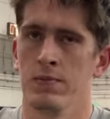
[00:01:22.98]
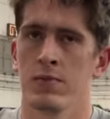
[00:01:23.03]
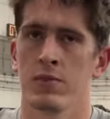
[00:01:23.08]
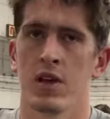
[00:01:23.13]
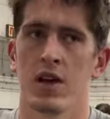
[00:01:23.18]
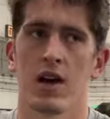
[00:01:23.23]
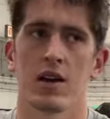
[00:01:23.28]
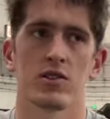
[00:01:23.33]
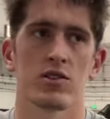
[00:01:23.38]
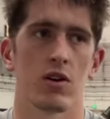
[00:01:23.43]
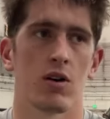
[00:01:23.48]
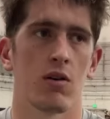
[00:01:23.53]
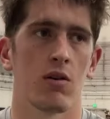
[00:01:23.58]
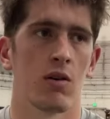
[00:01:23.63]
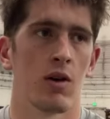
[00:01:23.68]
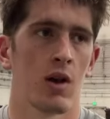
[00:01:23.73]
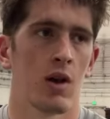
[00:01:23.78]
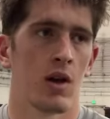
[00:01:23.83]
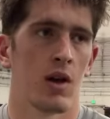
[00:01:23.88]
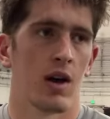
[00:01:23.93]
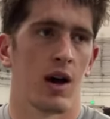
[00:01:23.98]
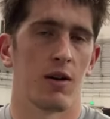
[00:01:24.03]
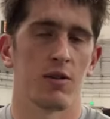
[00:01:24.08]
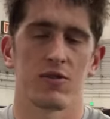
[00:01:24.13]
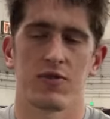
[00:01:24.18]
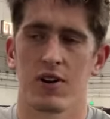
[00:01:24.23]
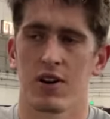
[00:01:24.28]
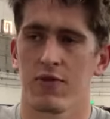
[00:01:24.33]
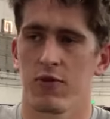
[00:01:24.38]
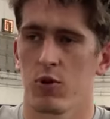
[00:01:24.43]
Yeah, so I
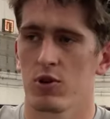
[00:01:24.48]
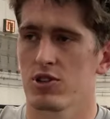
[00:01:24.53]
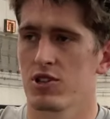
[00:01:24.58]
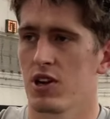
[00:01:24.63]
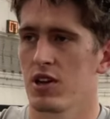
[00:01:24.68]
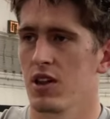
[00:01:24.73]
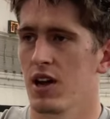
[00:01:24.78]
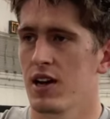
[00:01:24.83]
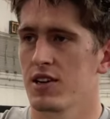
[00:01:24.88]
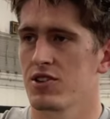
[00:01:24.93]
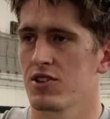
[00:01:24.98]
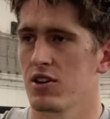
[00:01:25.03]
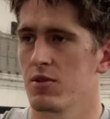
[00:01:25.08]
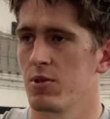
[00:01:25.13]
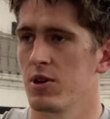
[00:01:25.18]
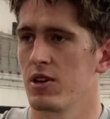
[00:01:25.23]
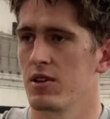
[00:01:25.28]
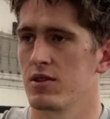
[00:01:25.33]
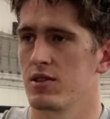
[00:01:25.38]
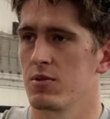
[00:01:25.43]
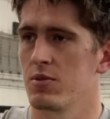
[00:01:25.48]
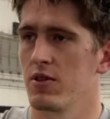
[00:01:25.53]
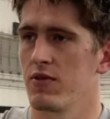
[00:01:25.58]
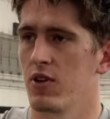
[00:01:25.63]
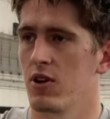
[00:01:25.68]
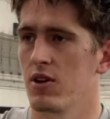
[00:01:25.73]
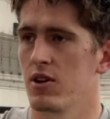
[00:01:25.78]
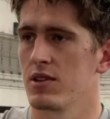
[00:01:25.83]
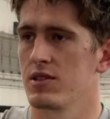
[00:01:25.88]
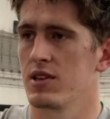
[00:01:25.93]
was very fortunate last year to be
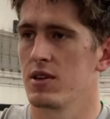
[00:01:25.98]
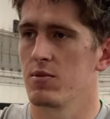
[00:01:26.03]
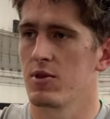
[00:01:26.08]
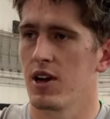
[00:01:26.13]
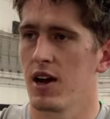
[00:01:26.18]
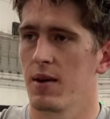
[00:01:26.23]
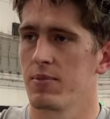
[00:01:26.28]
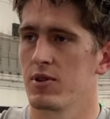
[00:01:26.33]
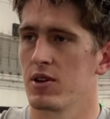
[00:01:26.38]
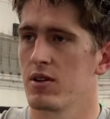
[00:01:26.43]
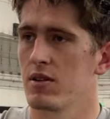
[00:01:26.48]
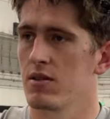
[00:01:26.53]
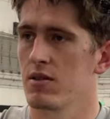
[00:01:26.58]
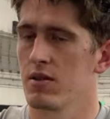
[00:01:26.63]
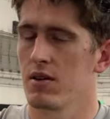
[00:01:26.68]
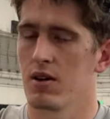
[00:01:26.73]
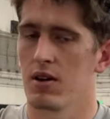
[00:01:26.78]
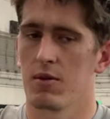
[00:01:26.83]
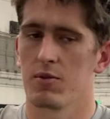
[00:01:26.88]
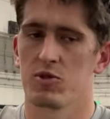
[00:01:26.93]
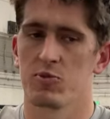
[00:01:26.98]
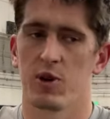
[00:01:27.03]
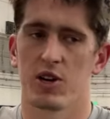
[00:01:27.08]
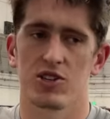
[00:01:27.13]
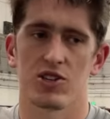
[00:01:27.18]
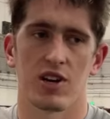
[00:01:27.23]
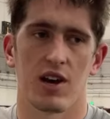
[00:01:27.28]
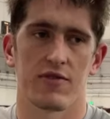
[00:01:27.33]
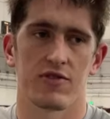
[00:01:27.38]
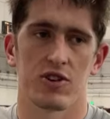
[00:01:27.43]
voted a team captain,
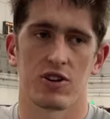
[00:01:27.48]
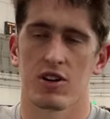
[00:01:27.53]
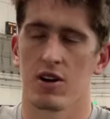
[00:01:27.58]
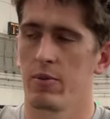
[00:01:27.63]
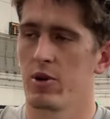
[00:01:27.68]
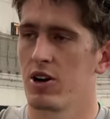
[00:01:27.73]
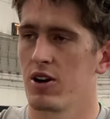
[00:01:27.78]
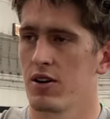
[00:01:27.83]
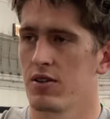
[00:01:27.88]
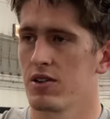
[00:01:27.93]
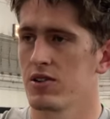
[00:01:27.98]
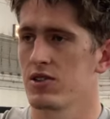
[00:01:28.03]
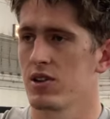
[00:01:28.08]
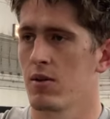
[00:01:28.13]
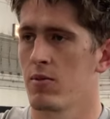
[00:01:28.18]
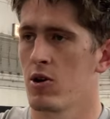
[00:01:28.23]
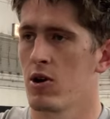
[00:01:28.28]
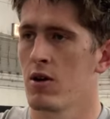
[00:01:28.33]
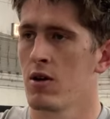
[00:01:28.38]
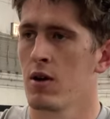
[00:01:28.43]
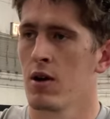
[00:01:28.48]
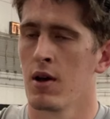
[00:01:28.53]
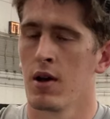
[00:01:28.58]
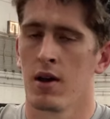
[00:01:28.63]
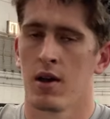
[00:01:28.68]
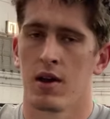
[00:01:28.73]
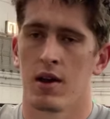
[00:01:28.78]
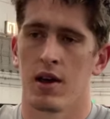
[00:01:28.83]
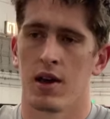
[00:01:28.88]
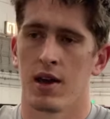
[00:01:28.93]
especially after coming here in the summer.
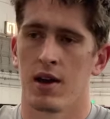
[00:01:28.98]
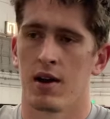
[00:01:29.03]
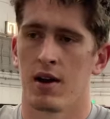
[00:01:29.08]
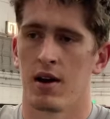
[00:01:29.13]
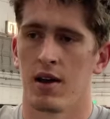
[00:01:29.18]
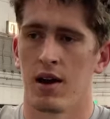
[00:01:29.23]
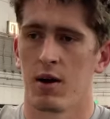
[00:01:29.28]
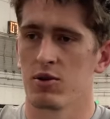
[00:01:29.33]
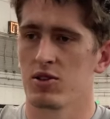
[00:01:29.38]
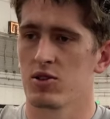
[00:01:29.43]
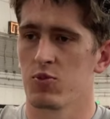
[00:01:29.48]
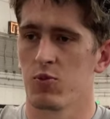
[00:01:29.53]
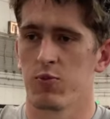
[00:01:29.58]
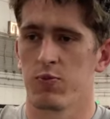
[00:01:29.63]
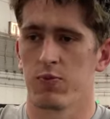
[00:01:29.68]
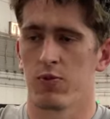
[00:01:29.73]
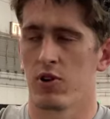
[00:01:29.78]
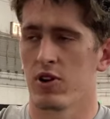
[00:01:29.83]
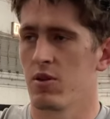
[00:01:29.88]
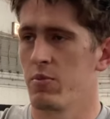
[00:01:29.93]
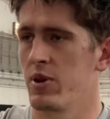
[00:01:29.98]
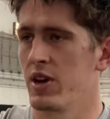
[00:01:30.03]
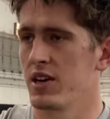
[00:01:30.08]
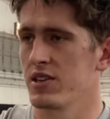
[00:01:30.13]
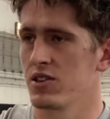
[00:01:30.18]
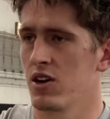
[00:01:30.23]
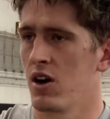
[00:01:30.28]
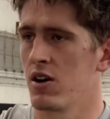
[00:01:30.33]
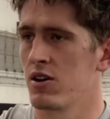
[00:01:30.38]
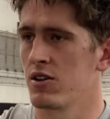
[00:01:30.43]
And that was one of the
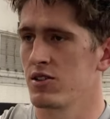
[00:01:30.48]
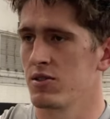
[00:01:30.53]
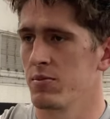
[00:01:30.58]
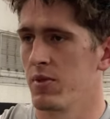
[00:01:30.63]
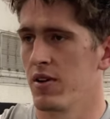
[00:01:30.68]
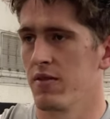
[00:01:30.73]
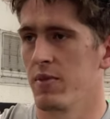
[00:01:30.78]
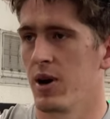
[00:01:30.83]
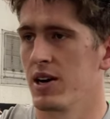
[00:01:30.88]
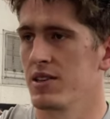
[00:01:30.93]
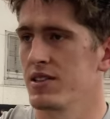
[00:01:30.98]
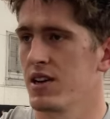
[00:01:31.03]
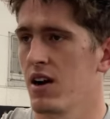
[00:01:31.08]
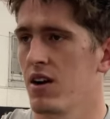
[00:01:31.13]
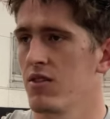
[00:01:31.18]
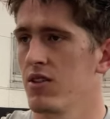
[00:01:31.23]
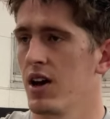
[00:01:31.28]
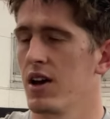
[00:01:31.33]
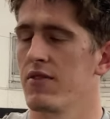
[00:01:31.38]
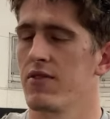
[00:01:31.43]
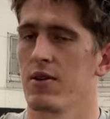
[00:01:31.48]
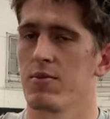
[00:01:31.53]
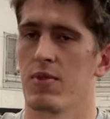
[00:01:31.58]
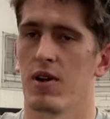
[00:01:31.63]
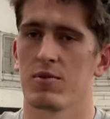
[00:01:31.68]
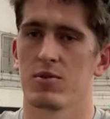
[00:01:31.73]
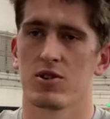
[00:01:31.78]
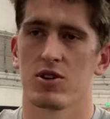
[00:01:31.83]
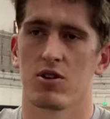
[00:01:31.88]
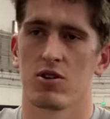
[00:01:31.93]
biggest honors of my entire life. I'm
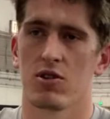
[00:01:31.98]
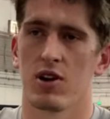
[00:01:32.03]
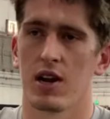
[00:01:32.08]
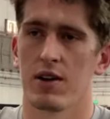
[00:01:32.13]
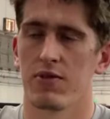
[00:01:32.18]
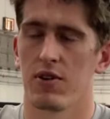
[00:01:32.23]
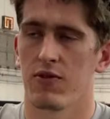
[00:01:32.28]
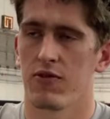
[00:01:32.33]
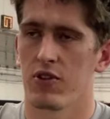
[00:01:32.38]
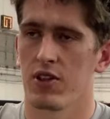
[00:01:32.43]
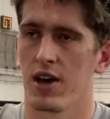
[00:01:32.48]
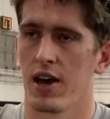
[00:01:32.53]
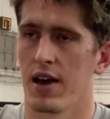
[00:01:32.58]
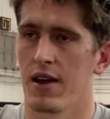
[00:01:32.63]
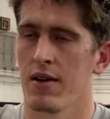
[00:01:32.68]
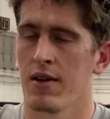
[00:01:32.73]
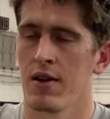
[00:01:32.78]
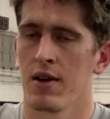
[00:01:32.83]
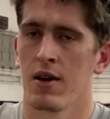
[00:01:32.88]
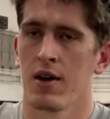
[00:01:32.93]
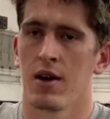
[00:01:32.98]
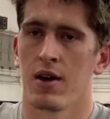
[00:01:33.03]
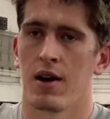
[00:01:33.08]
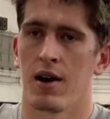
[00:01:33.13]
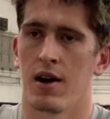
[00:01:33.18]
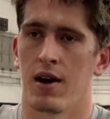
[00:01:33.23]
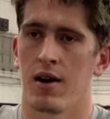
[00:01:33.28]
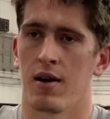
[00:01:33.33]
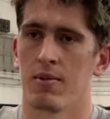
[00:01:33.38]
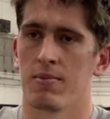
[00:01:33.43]
so grateful for that.
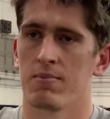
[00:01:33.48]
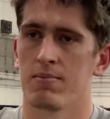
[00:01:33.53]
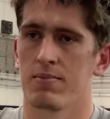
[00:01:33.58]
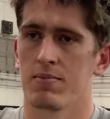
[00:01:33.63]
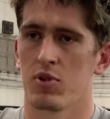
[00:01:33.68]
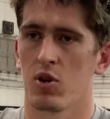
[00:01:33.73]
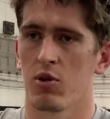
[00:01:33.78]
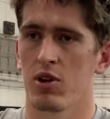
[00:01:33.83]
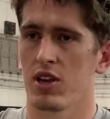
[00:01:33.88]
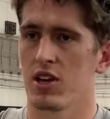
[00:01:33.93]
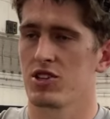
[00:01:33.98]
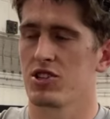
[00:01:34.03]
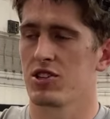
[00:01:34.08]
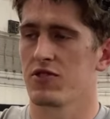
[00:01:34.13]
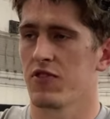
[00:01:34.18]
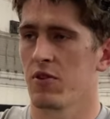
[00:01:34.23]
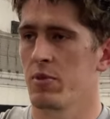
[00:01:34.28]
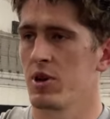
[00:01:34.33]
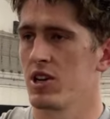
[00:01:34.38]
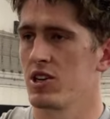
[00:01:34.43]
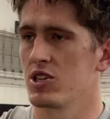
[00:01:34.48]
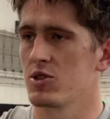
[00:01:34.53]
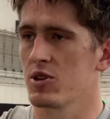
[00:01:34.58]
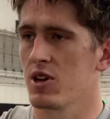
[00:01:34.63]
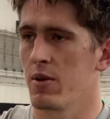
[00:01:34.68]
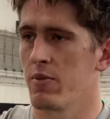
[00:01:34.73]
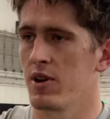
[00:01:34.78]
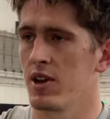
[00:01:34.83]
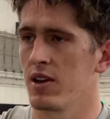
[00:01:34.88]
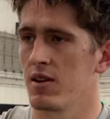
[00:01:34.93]
But really, it's just for me, just
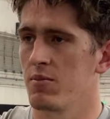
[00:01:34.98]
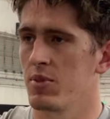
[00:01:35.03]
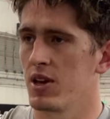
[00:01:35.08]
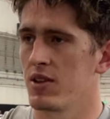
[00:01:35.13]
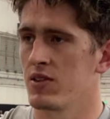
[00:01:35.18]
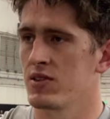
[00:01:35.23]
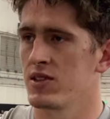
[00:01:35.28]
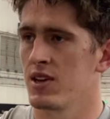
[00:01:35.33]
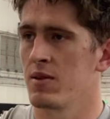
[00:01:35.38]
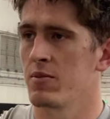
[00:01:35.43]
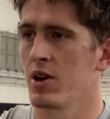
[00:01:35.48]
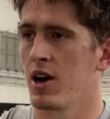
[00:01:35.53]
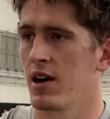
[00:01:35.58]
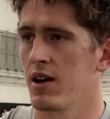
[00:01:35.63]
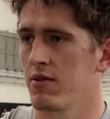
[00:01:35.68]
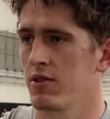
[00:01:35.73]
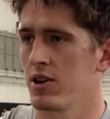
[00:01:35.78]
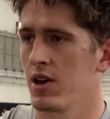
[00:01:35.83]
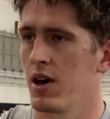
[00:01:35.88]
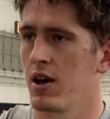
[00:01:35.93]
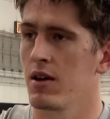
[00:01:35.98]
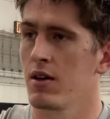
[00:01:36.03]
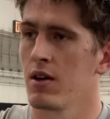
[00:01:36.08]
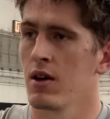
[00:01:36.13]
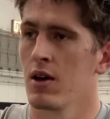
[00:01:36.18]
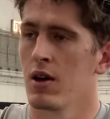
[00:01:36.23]
coming in, being the same guy every day,